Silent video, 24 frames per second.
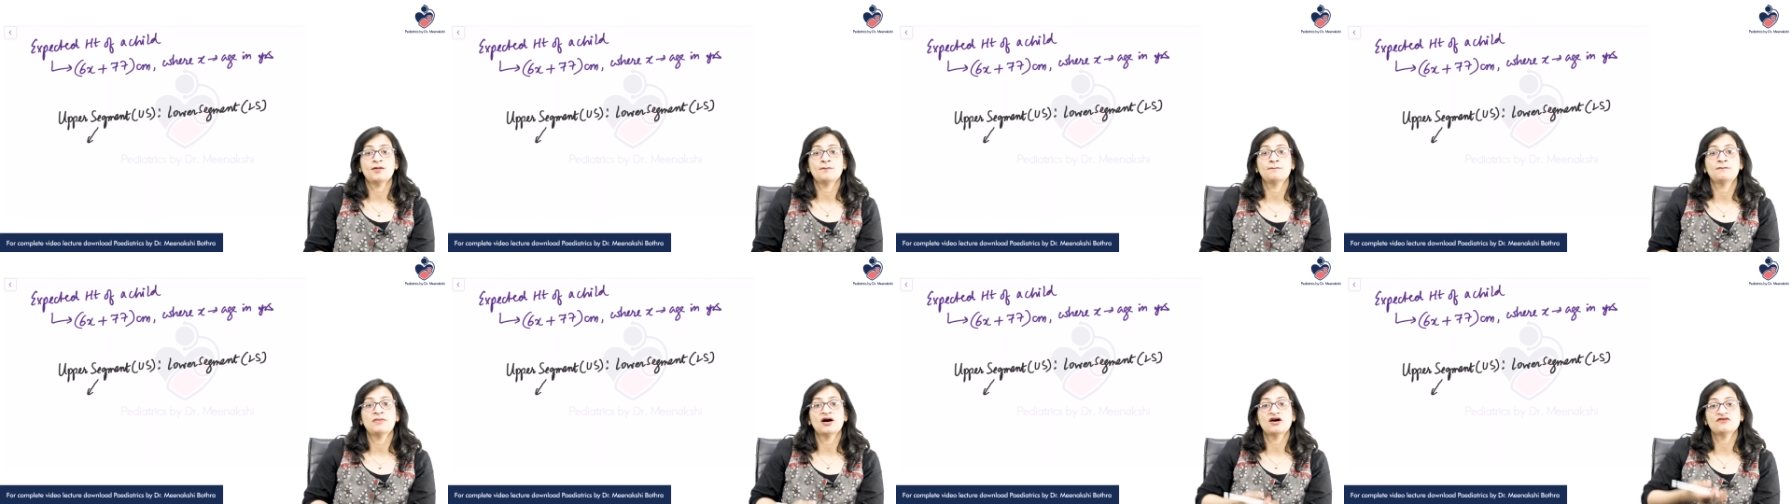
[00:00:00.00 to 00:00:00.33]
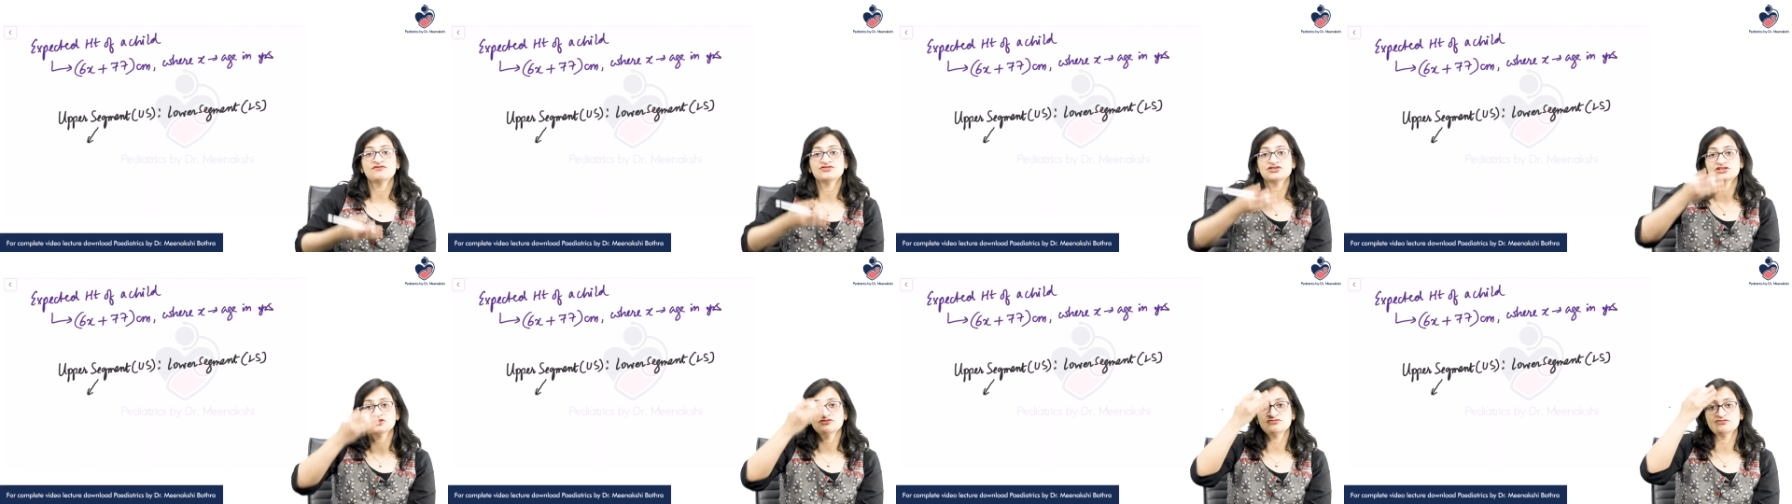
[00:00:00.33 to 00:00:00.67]
above
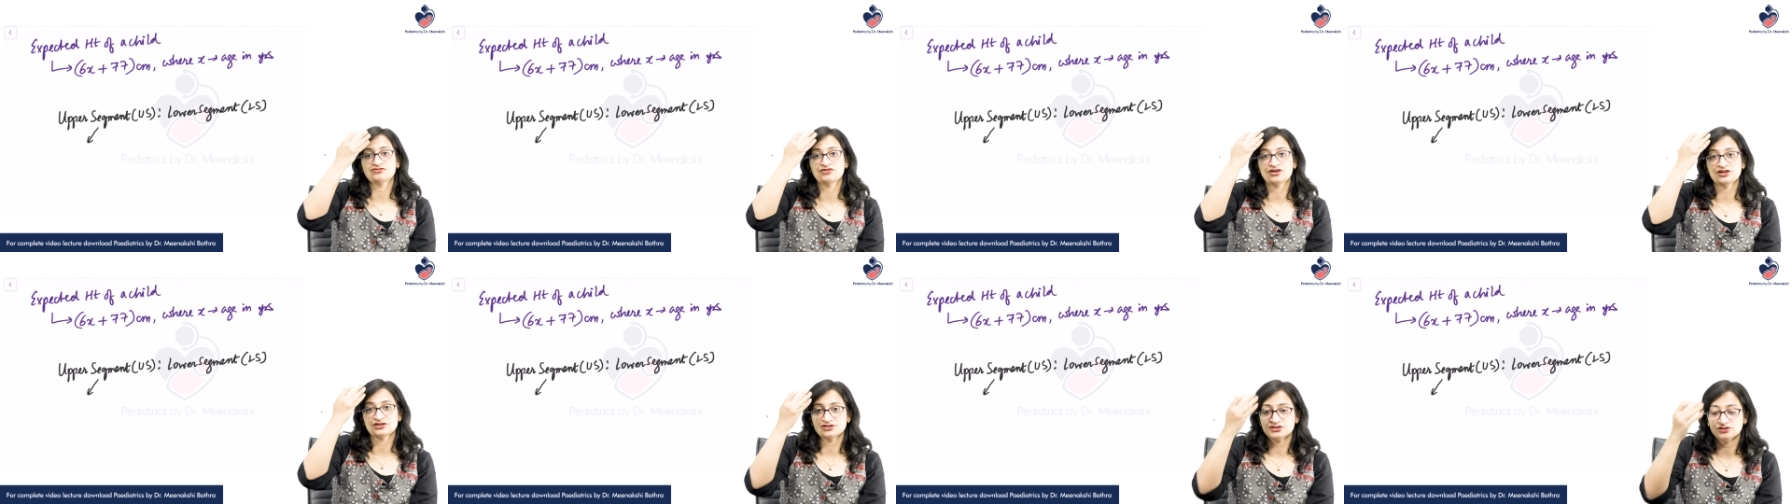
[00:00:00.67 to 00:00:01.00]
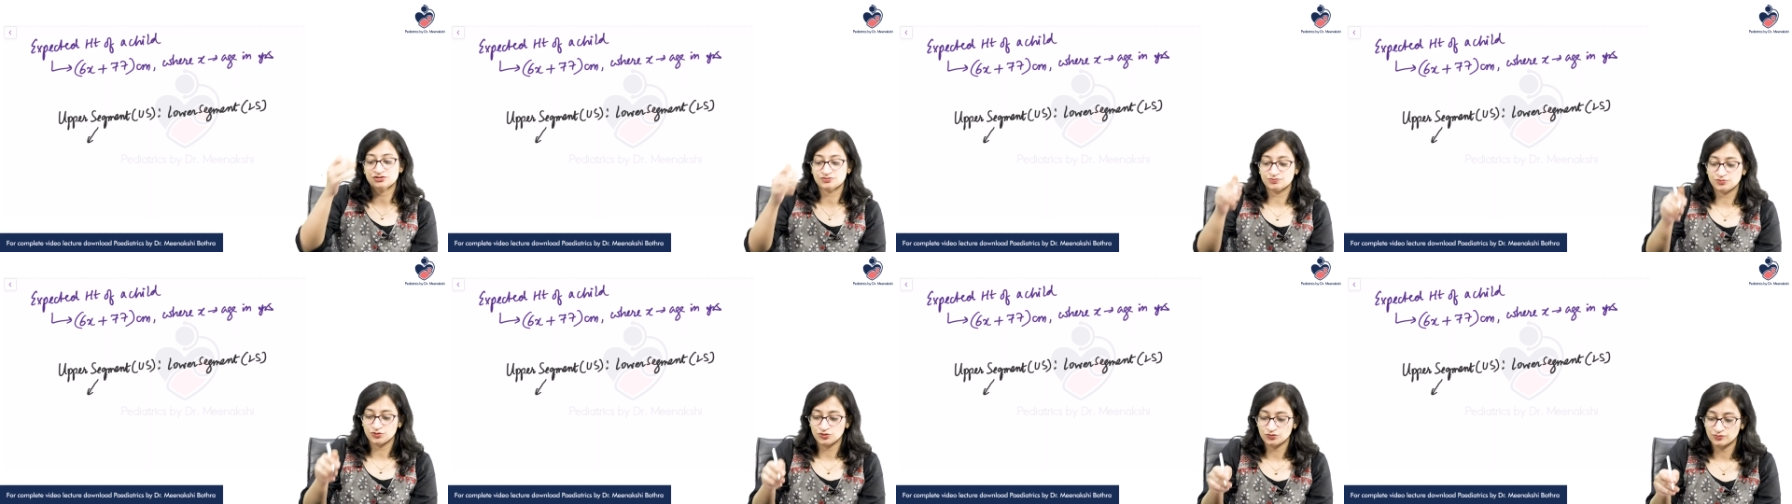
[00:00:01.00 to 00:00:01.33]

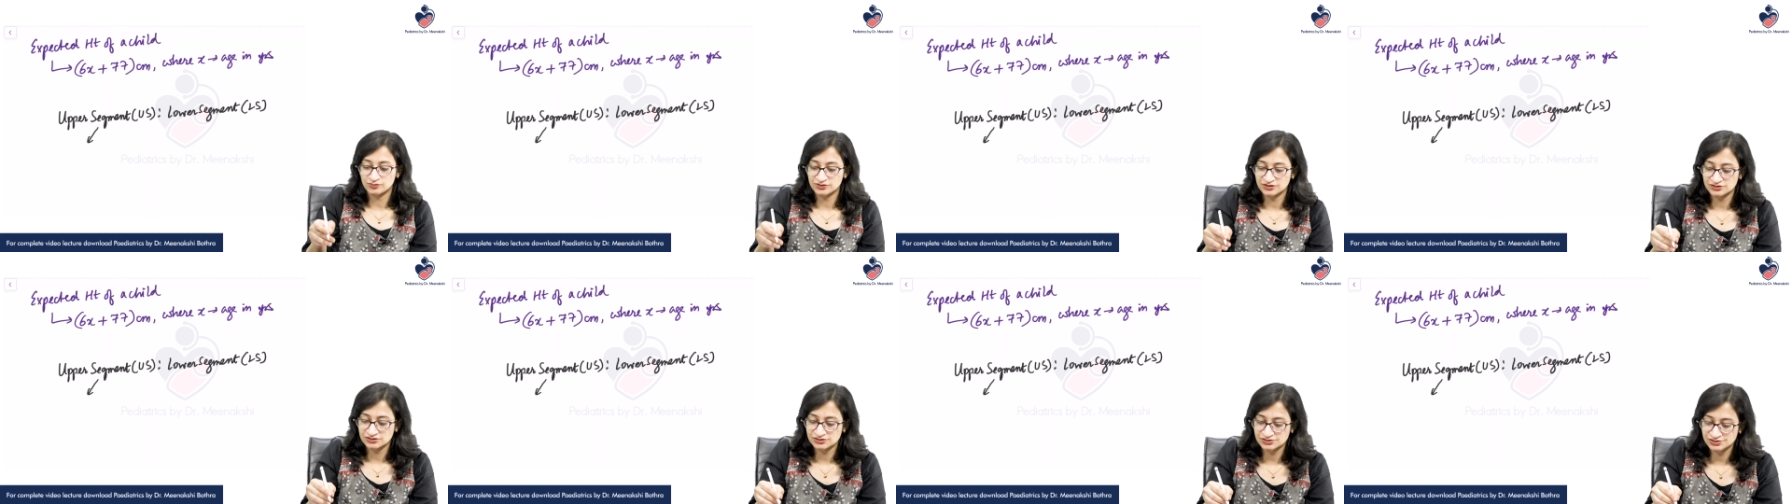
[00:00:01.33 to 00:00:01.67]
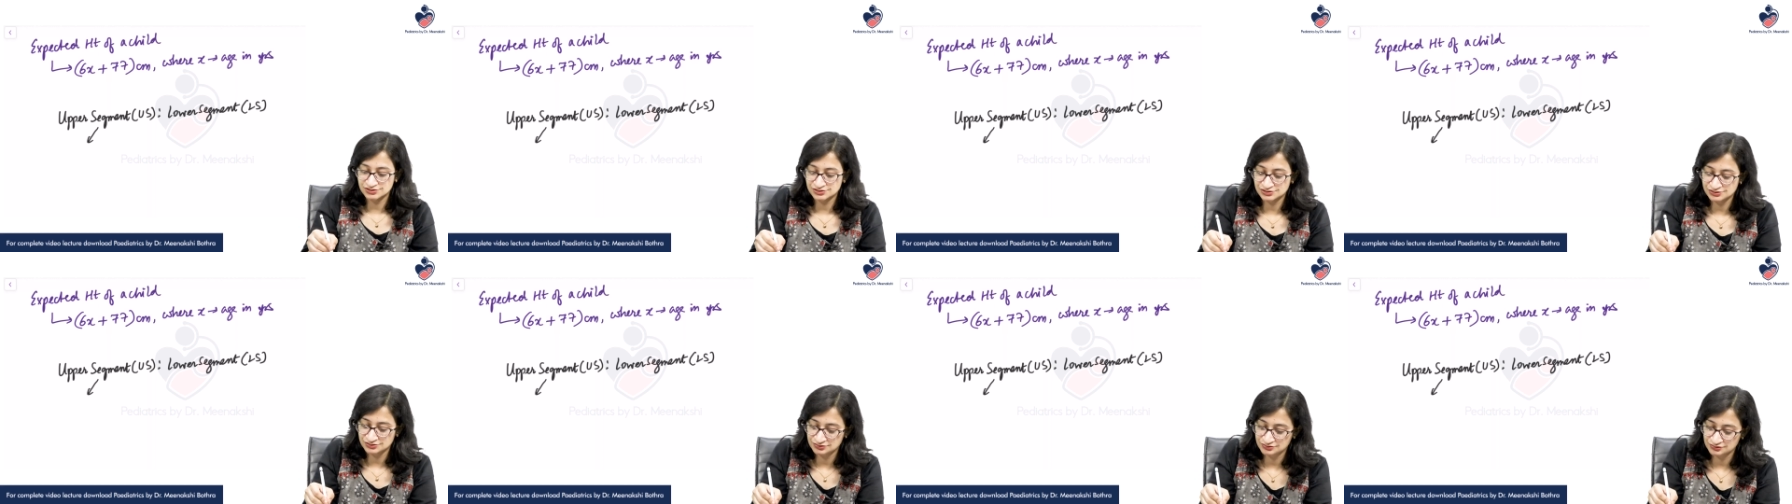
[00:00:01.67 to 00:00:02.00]
symphysis
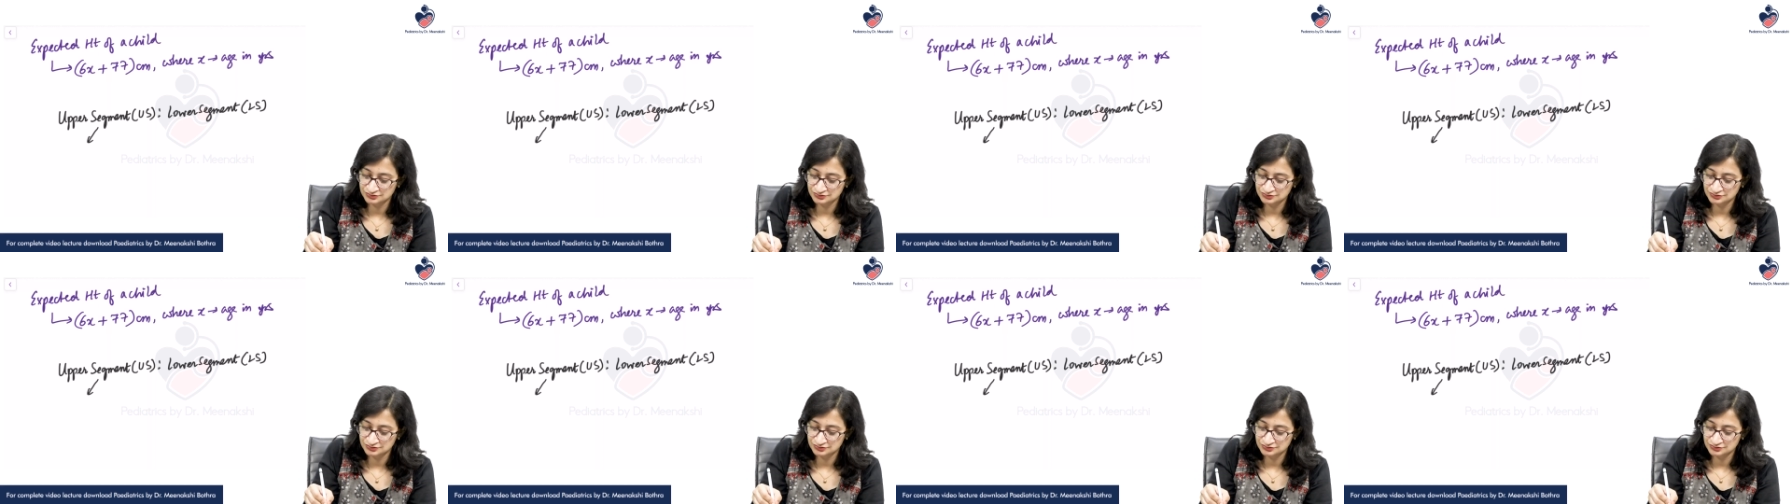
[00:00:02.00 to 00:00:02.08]
pubis.